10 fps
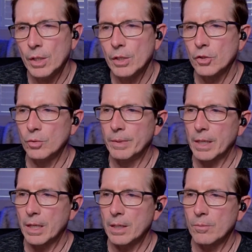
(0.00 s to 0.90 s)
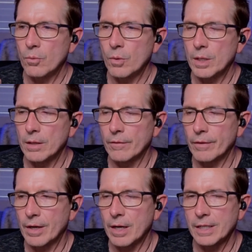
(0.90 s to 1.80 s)
You become one of
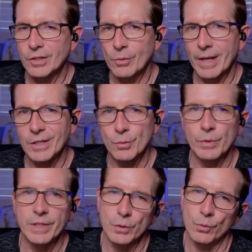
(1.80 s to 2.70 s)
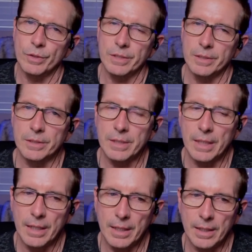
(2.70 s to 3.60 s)
God's greatest resources
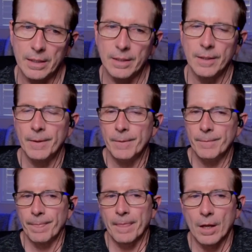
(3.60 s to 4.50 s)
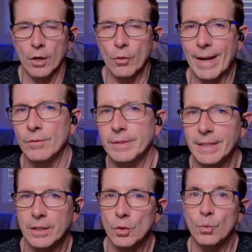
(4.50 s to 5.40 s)
in
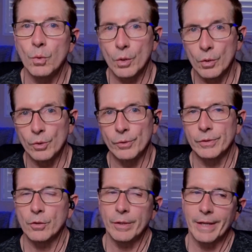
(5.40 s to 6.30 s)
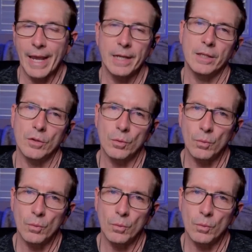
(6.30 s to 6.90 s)
grounding the world, creating